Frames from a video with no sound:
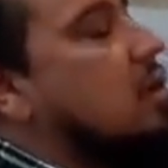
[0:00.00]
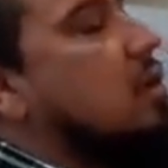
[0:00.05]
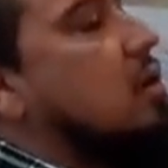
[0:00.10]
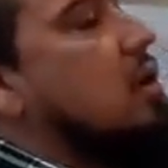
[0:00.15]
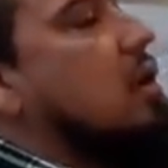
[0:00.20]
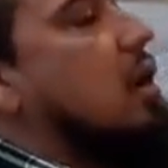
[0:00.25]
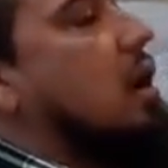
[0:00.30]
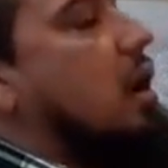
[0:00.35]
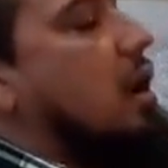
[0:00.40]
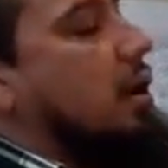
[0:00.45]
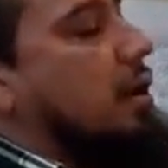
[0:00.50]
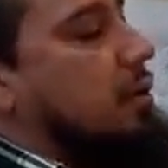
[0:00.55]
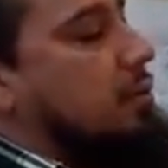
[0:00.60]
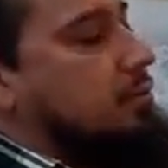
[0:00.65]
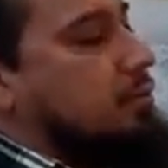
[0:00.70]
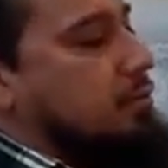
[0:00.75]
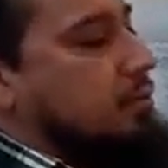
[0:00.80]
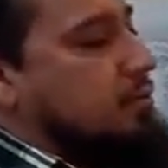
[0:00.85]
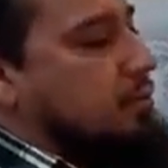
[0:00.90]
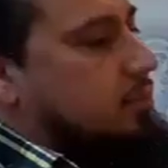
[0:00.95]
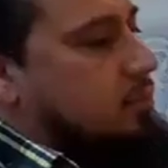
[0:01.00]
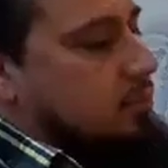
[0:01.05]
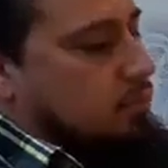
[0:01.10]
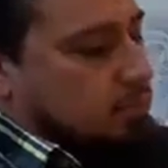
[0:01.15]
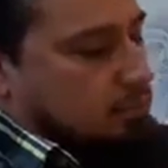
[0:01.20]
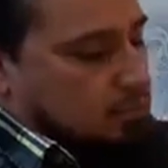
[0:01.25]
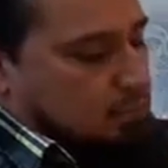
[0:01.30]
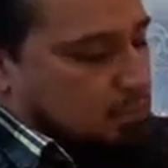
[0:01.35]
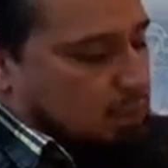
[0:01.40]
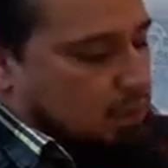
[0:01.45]

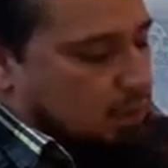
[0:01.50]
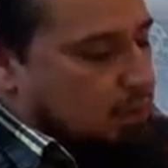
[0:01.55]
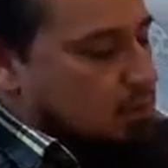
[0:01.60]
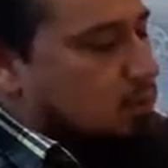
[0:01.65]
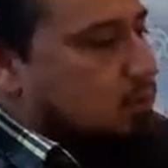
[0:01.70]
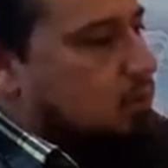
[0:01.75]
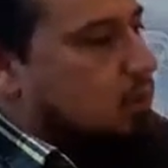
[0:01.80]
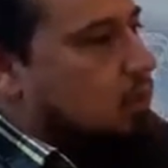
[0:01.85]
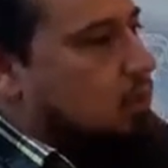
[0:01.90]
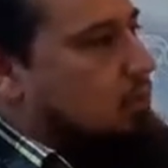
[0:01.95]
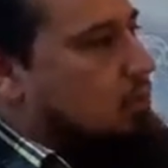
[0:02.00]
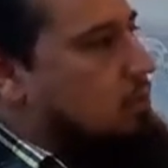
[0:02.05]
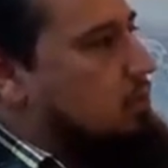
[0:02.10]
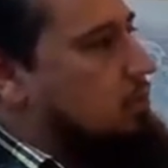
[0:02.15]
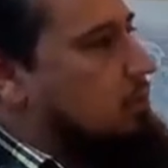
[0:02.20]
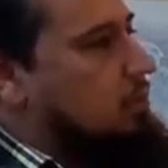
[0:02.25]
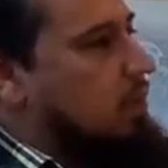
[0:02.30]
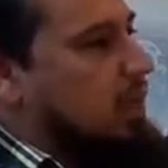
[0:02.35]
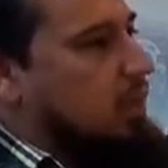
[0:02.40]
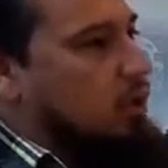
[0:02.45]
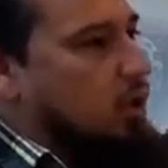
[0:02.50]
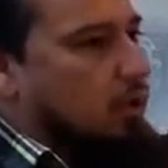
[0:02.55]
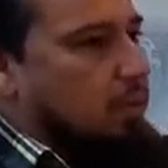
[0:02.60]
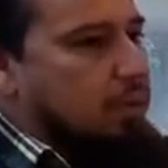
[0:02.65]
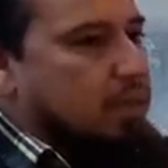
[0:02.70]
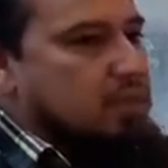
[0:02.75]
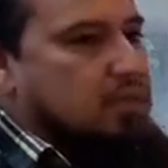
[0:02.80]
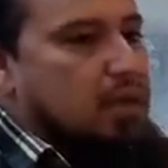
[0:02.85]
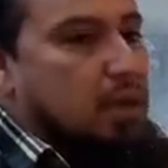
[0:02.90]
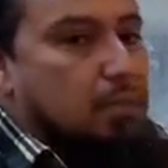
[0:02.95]
So by no
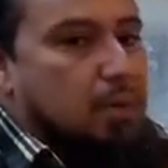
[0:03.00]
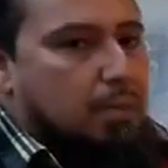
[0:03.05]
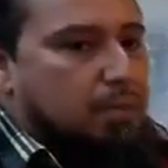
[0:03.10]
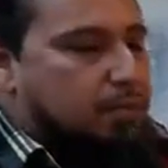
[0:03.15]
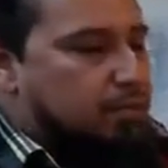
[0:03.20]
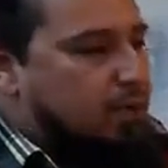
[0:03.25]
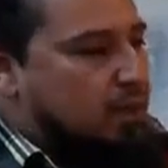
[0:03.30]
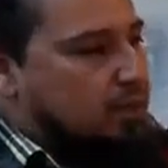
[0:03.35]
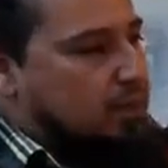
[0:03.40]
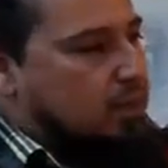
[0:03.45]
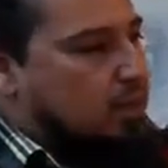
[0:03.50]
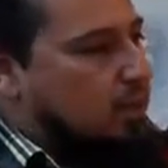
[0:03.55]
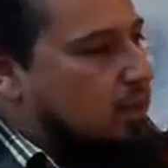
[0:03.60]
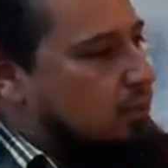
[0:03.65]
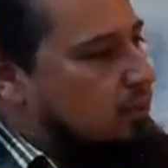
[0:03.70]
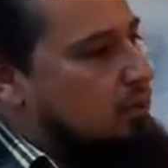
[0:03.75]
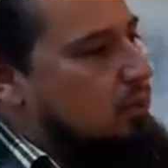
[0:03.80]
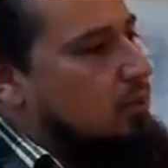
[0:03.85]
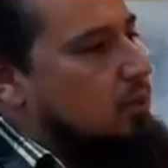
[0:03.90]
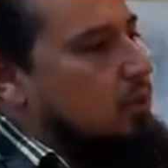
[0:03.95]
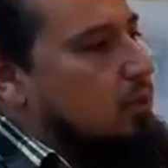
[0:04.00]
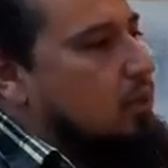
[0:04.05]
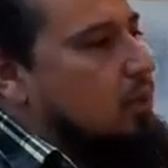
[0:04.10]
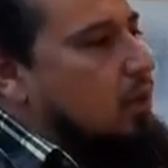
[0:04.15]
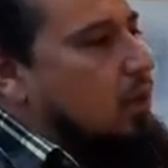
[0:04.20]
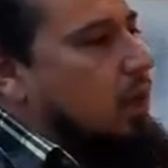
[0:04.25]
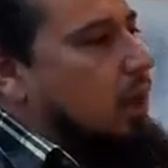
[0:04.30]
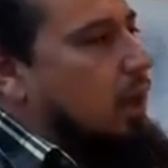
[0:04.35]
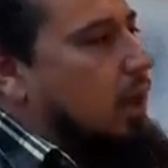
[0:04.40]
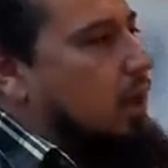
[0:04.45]
means I'm a professional,
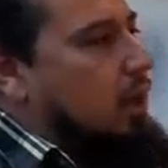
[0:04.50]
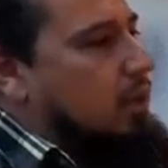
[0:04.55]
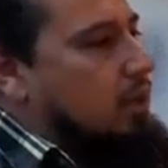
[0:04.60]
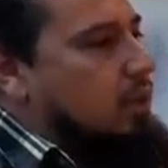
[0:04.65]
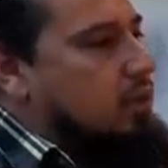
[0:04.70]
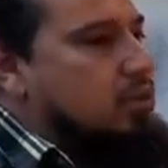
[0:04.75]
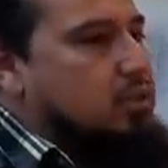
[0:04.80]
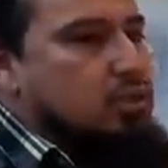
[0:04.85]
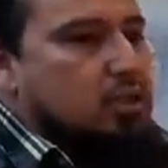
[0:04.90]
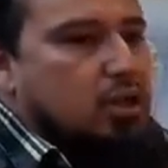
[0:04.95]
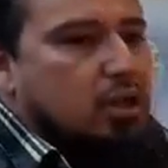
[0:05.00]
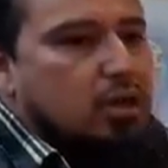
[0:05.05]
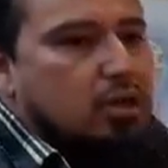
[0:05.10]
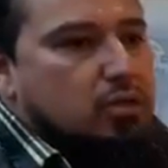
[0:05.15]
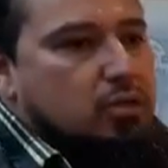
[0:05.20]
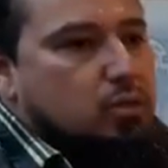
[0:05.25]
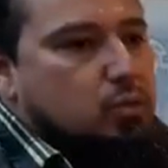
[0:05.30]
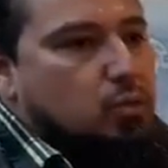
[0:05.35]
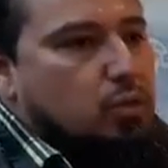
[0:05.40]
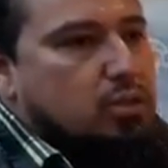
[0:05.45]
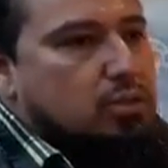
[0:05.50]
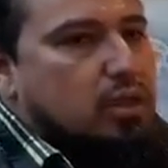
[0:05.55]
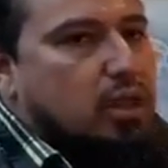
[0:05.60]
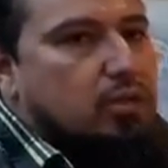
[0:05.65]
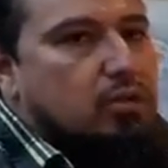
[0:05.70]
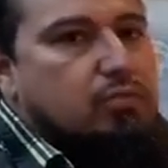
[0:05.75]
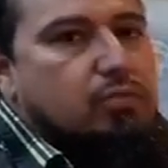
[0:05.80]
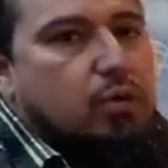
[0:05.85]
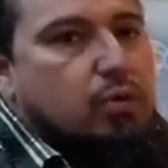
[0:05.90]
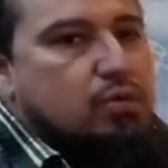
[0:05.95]
and this is geared towards
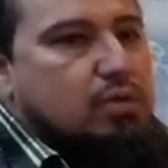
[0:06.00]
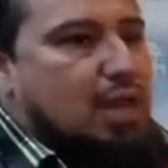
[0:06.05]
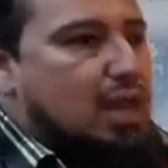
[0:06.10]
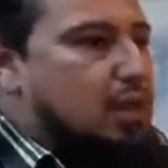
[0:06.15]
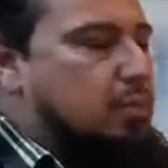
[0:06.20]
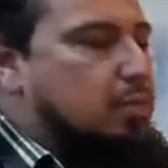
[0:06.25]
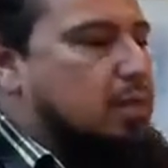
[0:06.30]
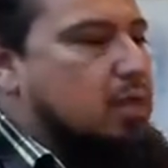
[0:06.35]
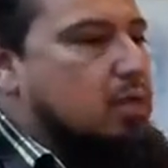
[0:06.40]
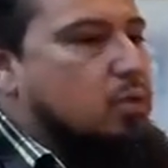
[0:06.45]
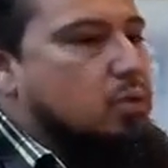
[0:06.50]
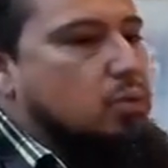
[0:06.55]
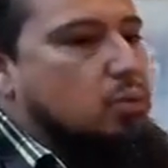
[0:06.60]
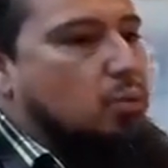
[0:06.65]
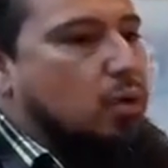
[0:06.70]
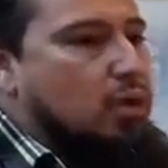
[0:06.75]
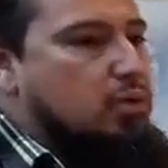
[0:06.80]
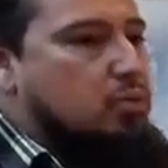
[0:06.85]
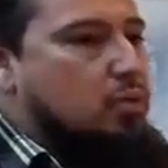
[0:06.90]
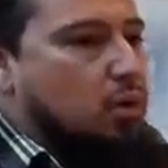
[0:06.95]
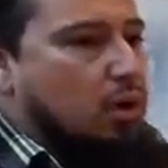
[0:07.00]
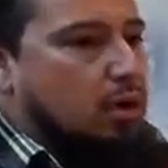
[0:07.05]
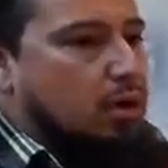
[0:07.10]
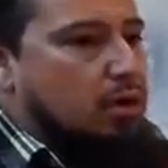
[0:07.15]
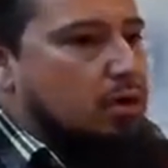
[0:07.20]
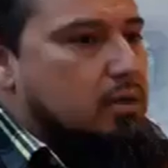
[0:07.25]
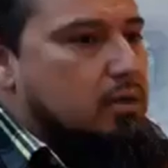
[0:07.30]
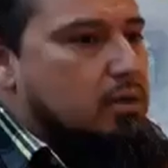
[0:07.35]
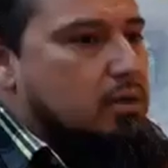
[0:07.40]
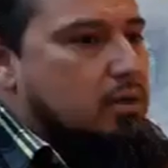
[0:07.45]
other folks like me who want to
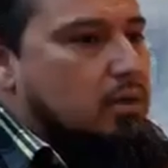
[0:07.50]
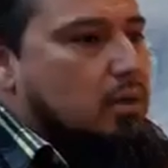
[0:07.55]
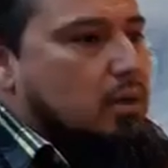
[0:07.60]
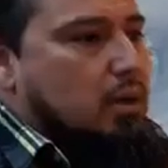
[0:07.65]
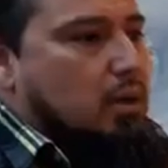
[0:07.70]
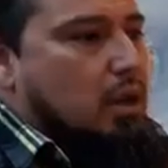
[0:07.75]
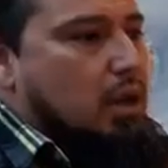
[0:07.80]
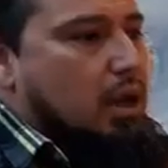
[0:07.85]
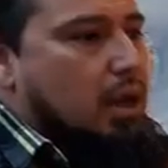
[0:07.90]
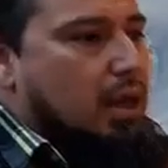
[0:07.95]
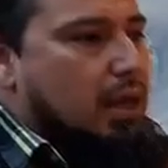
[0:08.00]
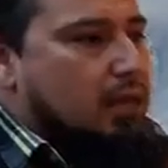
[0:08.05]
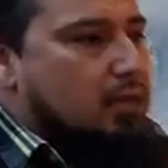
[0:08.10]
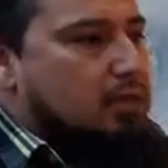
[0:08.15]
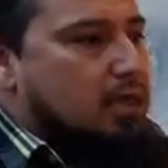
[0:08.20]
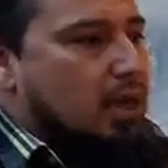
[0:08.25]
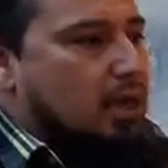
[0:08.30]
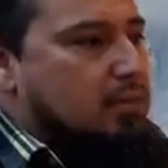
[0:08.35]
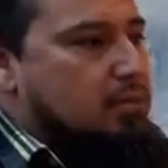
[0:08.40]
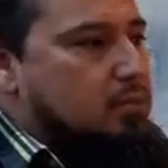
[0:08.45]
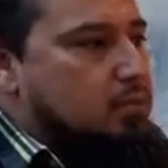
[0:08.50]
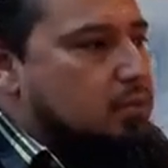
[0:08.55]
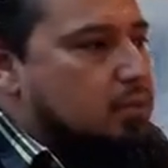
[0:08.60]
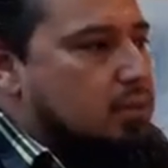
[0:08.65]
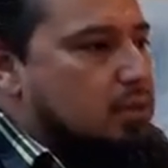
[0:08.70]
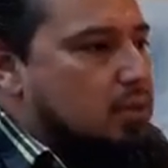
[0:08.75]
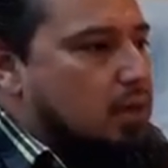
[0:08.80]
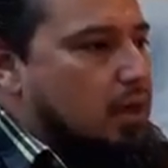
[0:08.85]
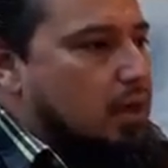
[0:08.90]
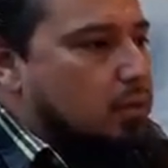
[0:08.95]
learn. A lot of times
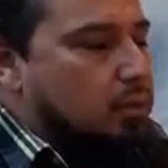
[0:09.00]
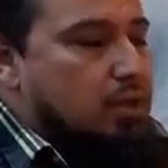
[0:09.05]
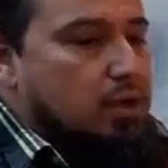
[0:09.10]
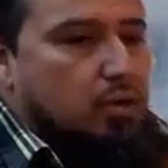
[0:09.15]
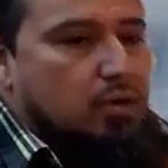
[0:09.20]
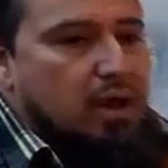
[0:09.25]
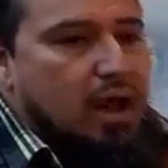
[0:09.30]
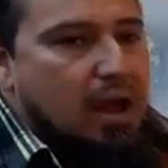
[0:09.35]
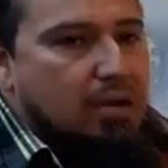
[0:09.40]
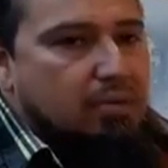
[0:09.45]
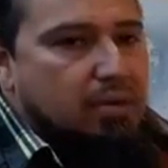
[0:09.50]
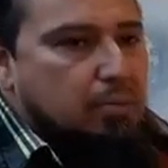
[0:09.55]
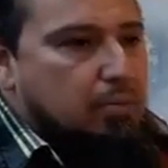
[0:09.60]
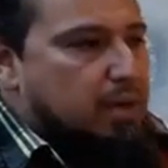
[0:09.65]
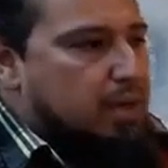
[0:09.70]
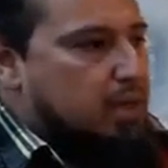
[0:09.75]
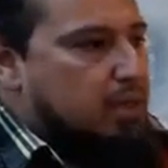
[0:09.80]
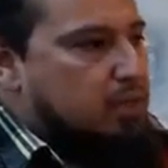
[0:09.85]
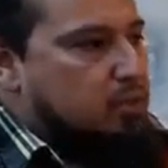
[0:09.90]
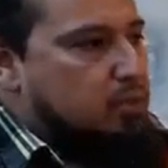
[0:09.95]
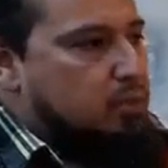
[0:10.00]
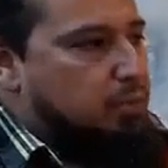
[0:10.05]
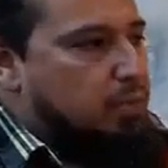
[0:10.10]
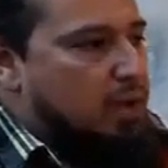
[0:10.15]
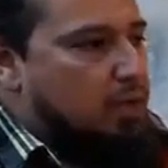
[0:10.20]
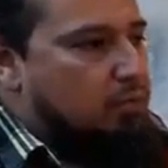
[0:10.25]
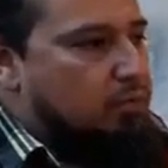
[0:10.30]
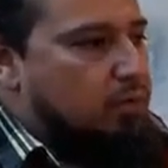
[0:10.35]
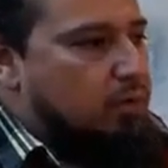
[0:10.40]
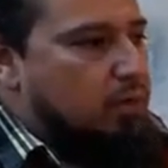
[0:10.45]
we don't have the money to
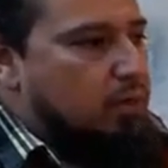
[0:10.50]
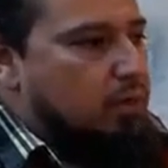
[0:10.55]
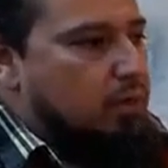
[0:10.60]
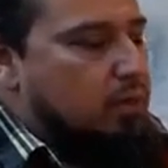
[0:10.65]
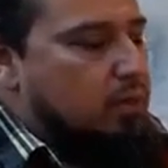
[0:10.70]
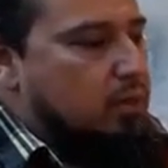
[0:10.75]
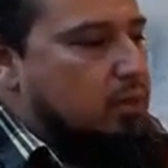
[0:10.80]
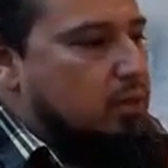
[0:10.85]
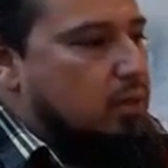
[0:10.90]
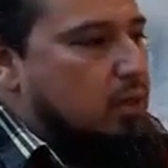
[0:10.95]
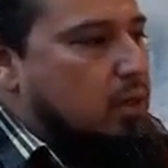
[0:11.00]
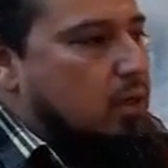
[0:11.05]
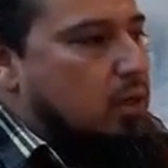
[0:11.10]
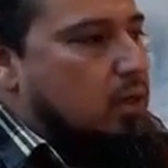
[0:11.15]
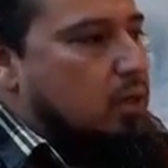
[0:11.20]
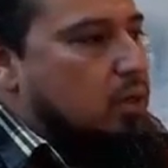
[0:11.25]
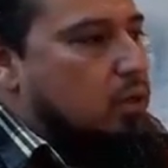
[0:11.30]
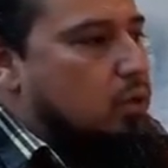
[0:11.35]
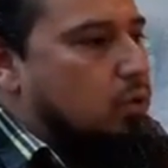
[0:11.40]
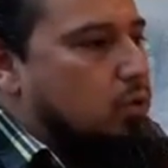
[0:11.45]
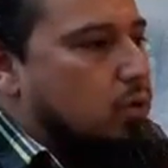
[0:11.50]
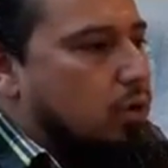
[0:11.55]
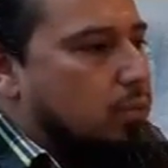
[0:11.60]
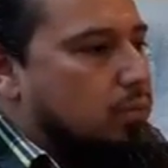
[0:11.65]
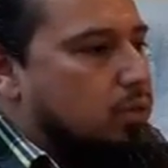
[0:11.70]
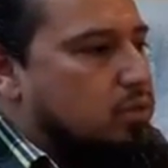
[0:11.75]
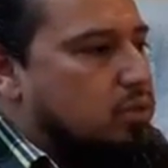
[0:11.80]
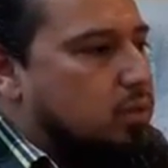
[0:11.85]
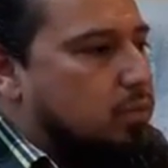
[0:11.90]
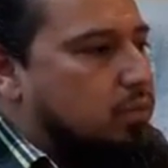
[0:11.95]
pay for a
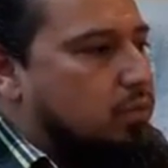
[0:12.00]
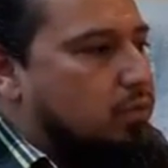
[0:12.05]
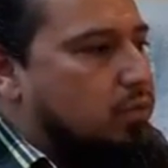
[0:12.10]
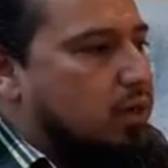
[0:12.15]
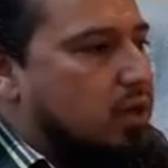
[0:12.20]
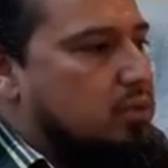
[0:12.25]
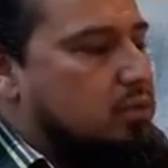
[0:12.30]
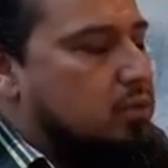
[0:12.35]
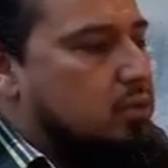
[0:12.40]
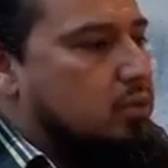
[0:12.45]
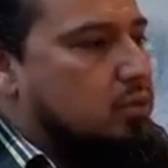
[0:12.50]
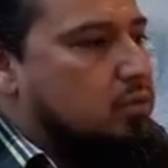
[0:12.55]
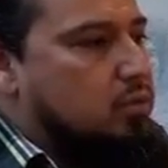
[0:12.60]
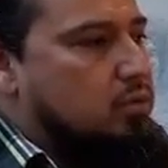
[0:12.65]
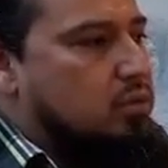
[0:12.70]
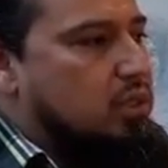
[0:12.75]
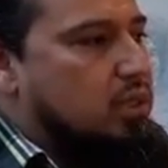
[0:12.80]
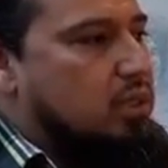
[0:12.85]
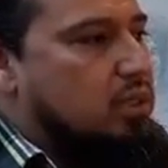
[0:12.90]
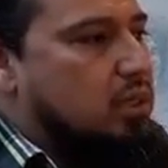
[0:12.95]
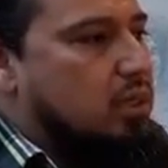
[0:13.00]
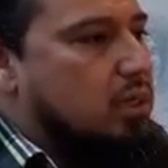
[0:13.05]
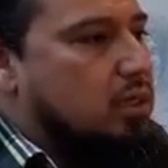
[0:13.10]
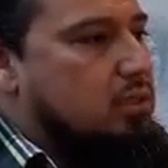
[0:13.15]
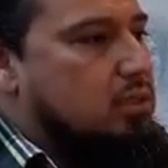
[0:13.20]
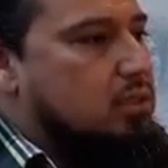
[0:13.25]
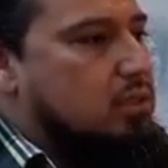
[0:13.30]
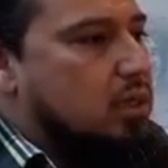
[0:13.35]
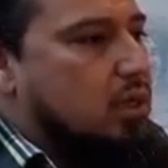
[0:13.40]
music professional to teach us.